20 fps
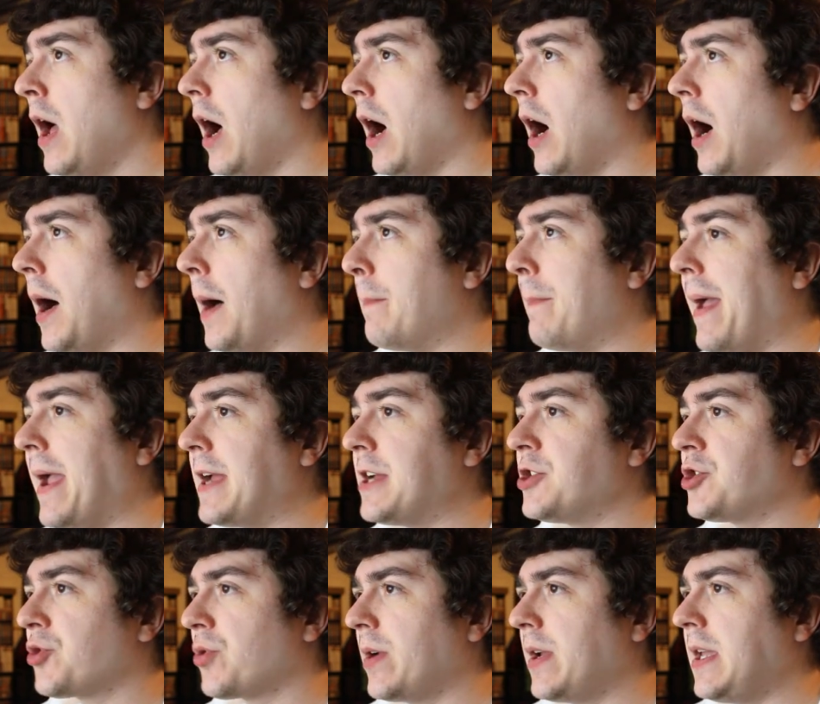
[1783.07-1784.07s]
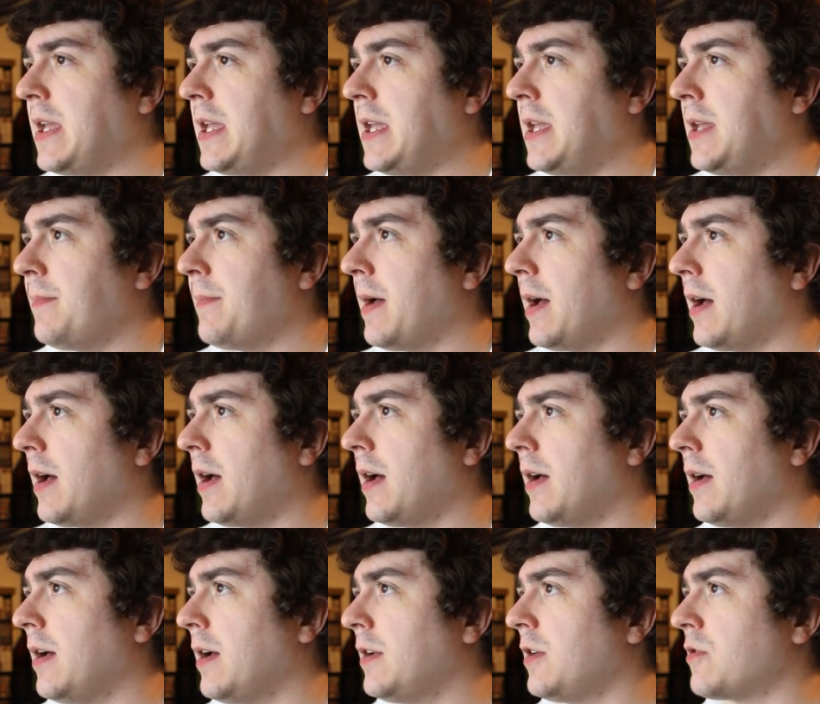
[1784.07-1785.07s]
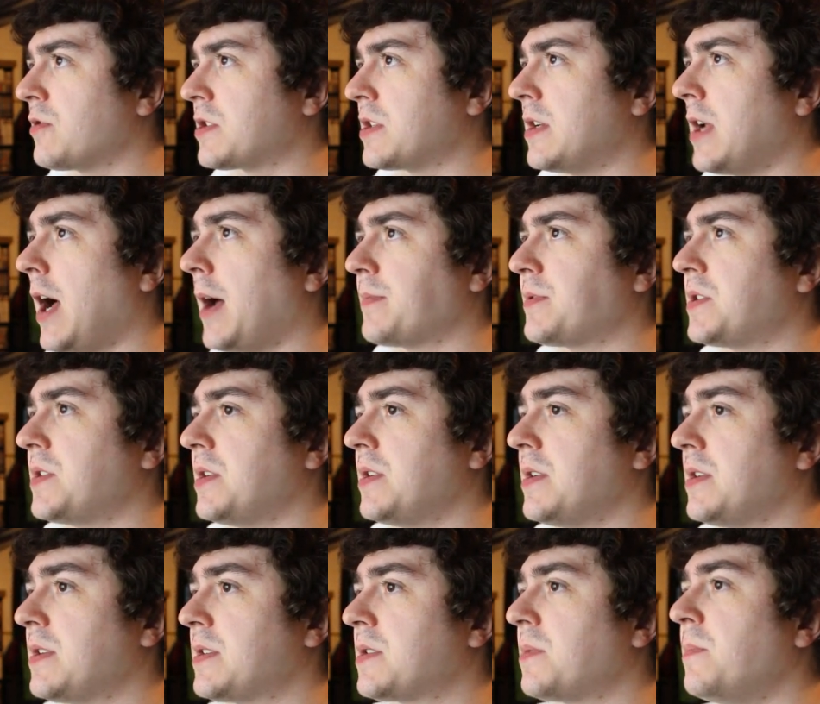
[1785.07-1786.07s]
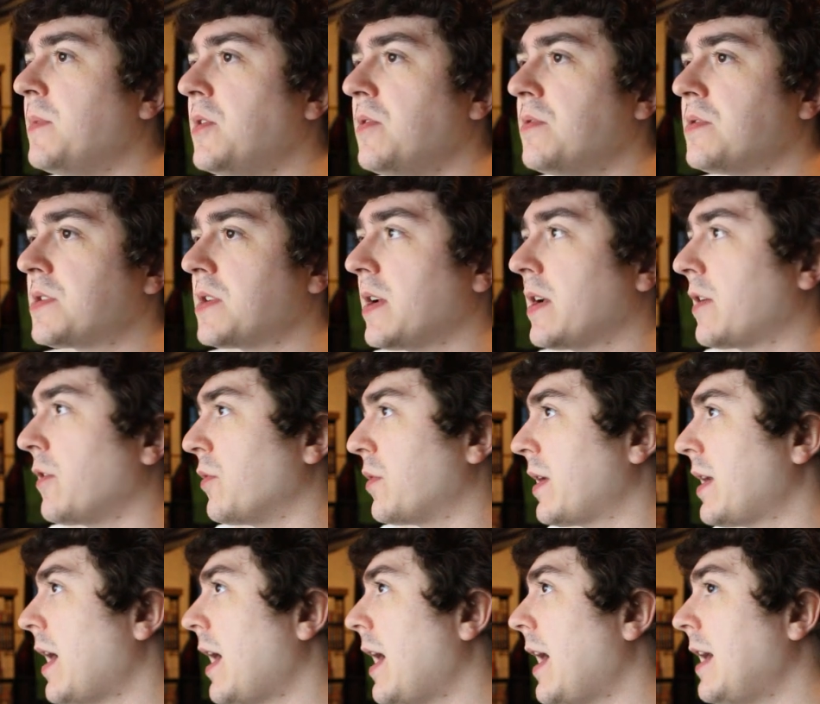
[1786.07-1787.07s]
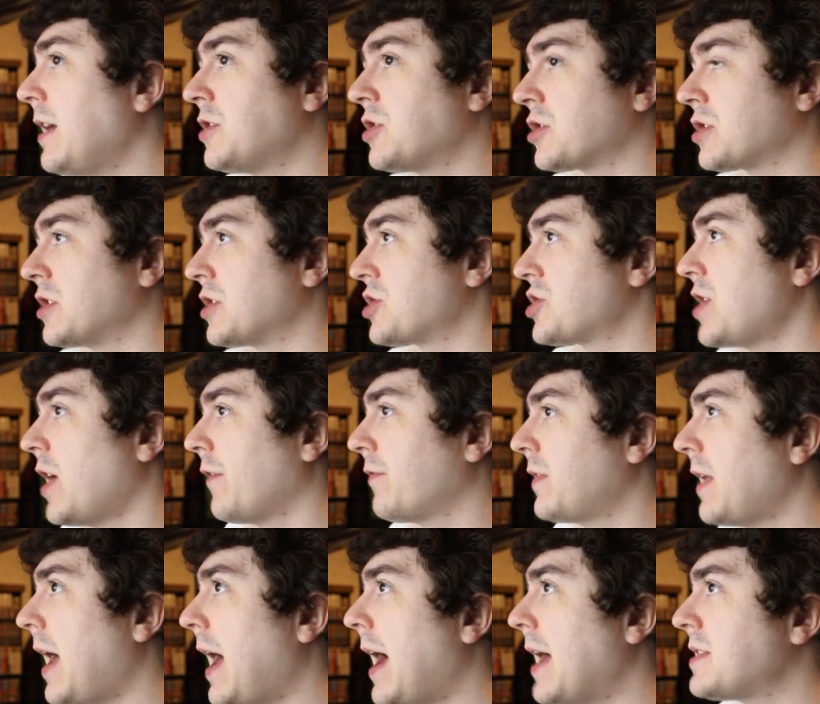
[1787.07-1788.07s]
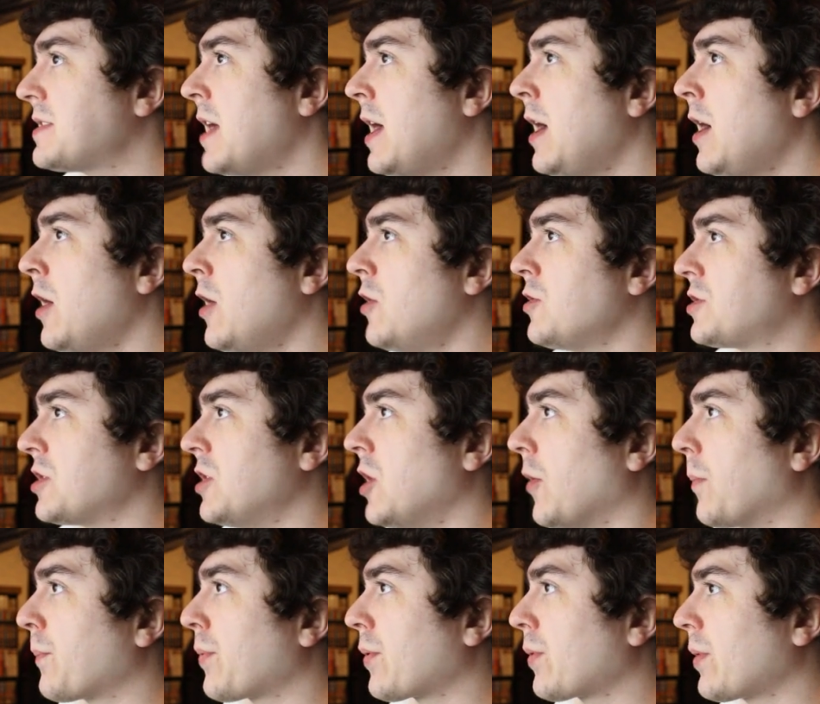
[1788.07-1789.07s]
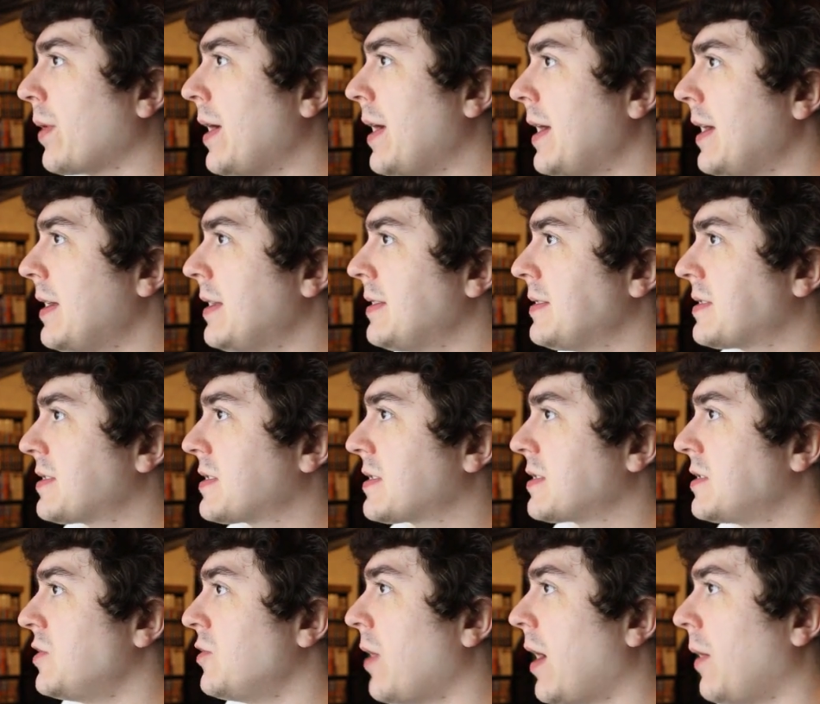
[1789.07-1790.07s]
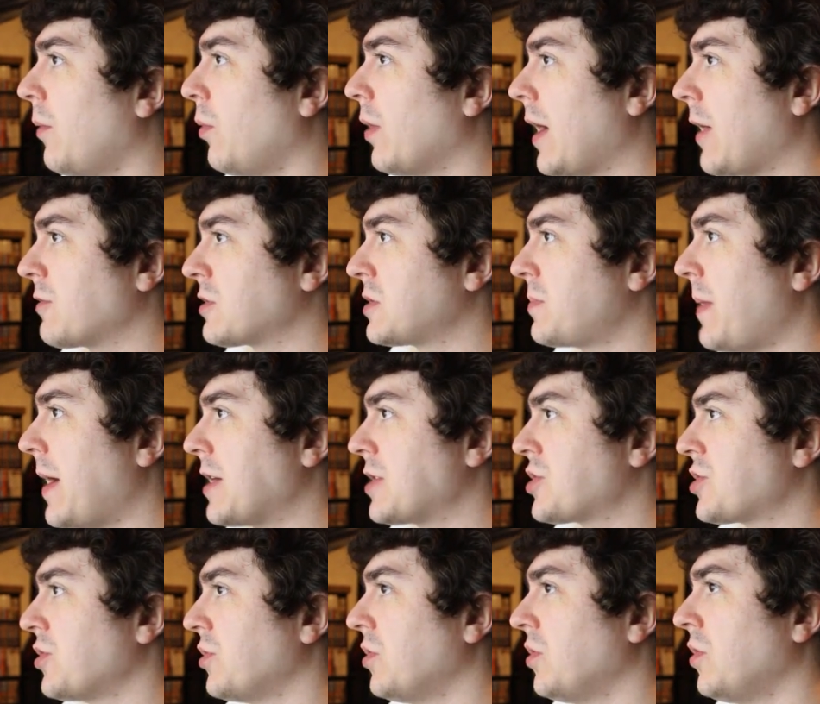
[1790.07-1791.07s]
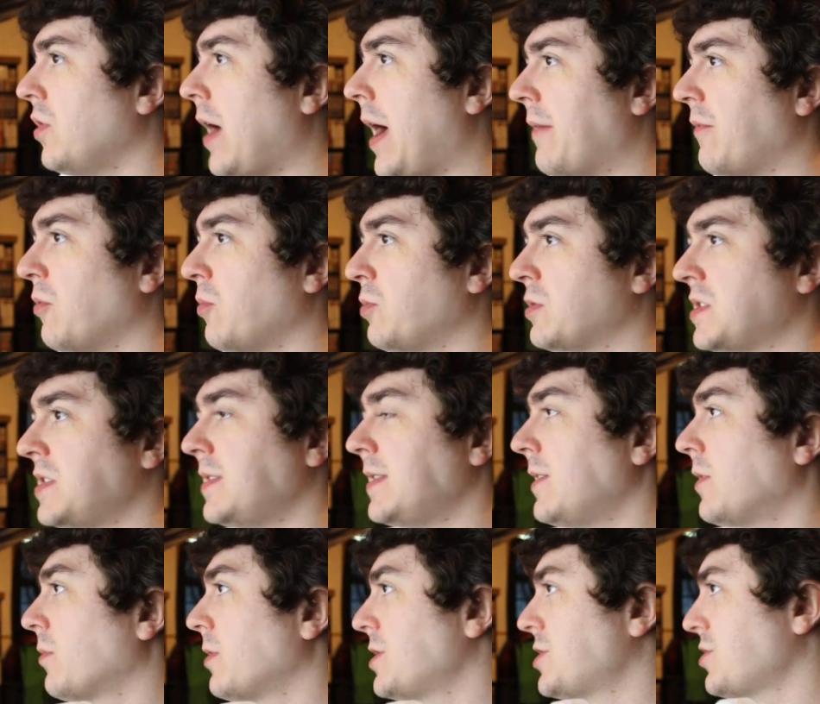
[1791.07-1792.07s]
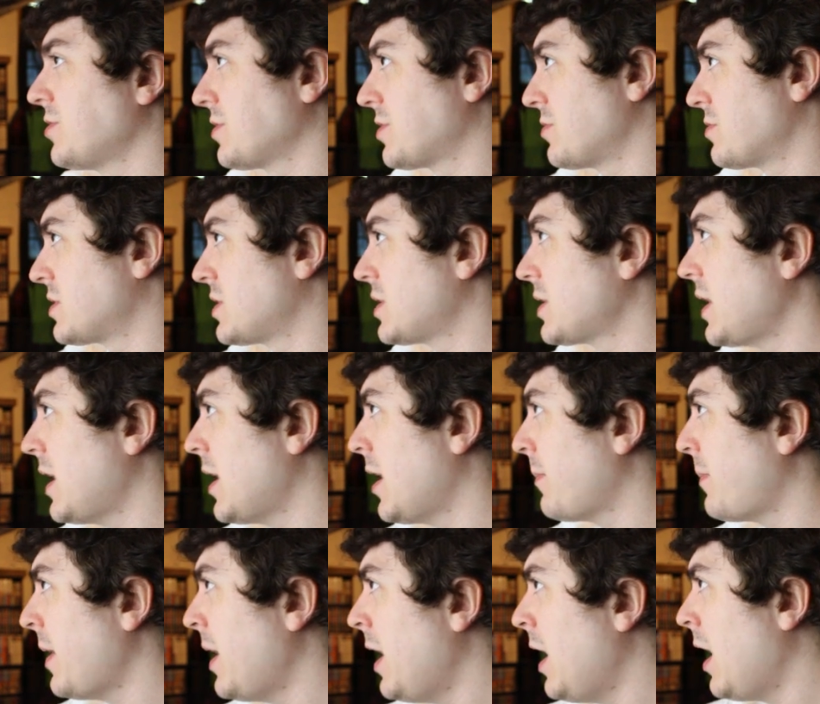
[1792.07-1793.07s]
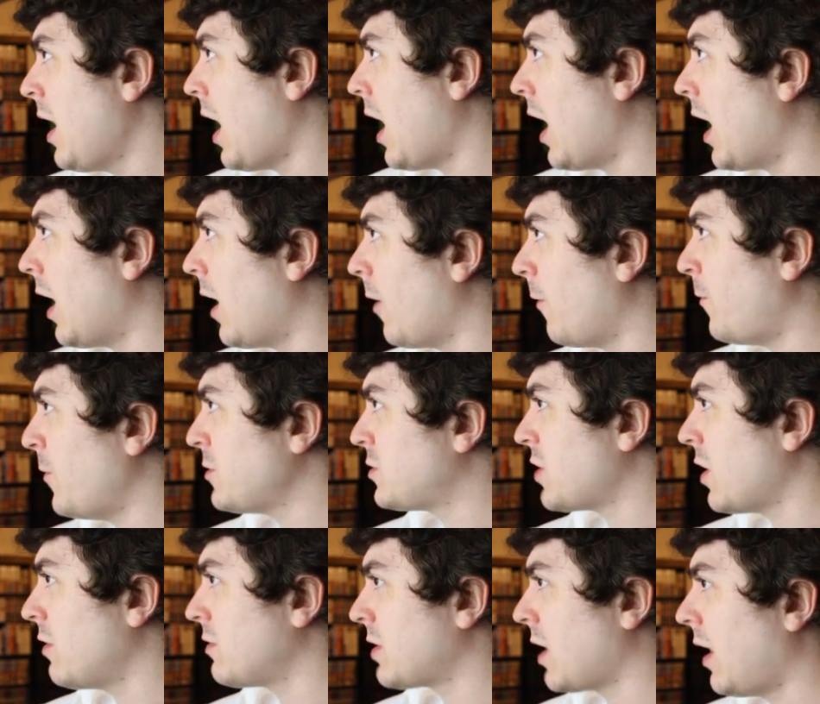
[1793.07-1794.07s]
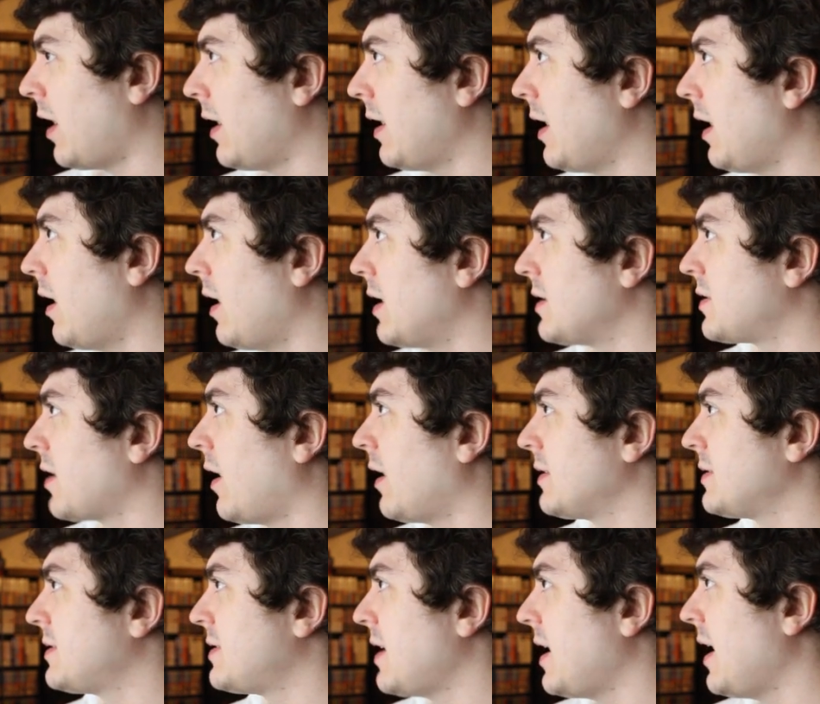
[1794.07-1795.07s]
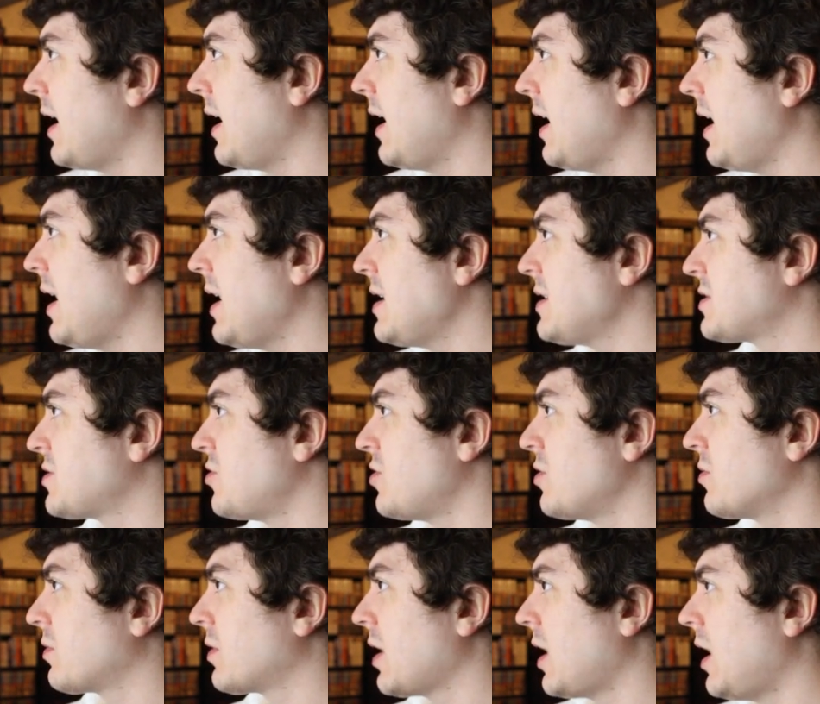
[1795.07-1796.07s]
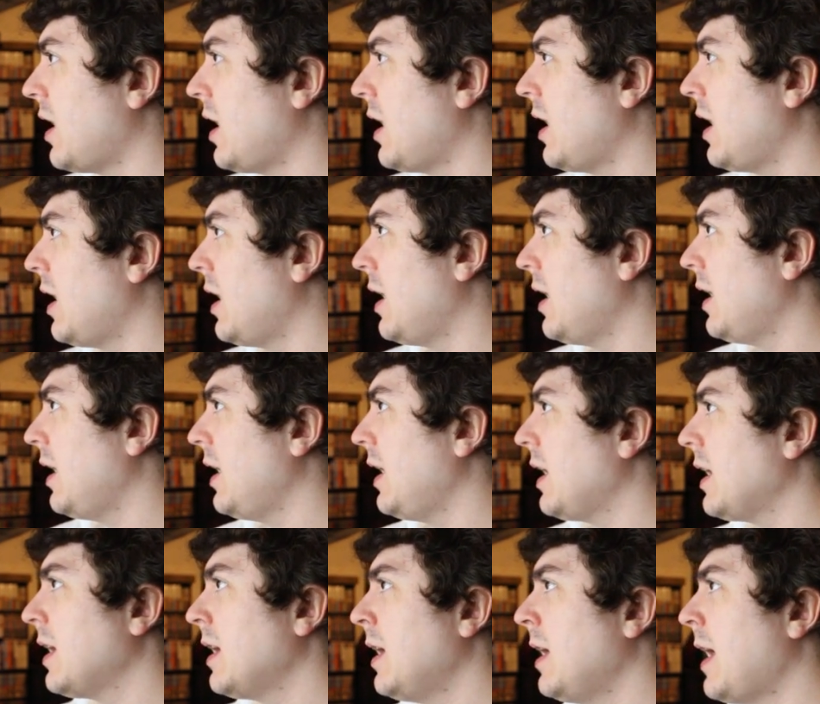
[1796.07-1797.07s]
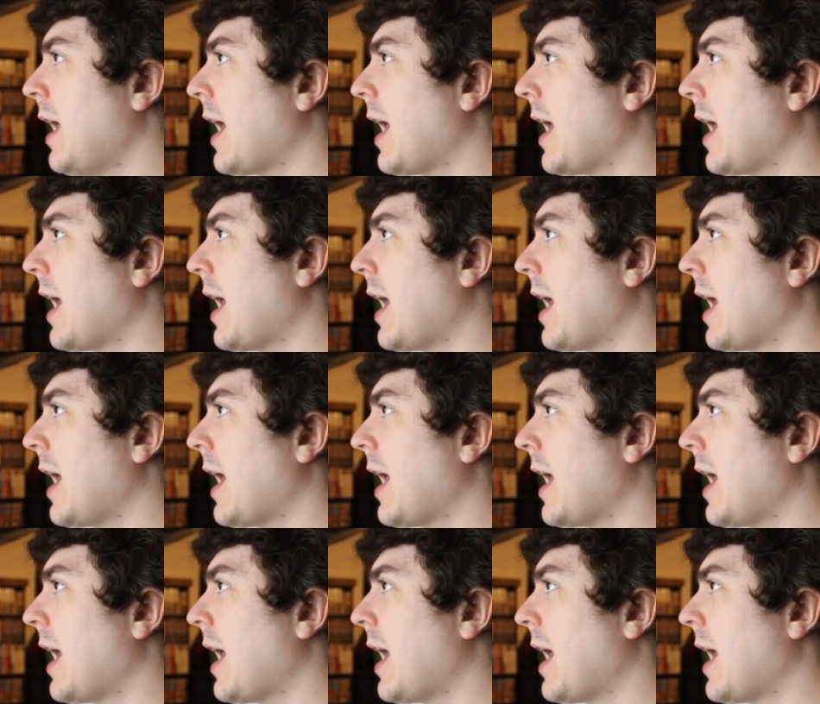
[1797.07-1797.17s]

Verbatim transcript: uh bang dream uh no synopsis music okay just gonna shelf that utano prince new one hour special i haven't seen the original so skip uh, Futo Ta- uh, Tantei, Studio Kai,